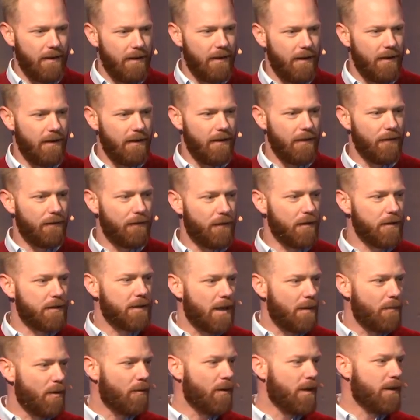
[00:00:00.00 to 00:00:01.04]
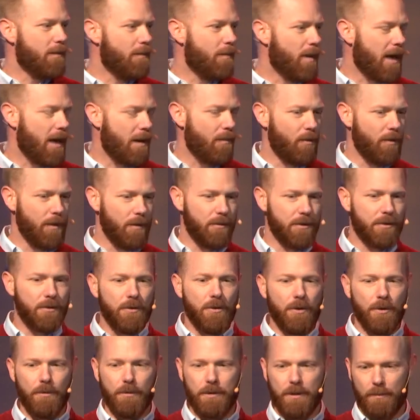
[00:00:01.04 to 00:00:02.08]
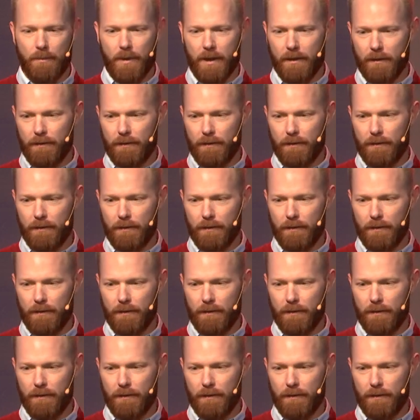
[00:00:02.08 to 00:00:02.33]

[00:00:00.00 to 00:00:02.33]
The first time I read the Bible, it was new to me.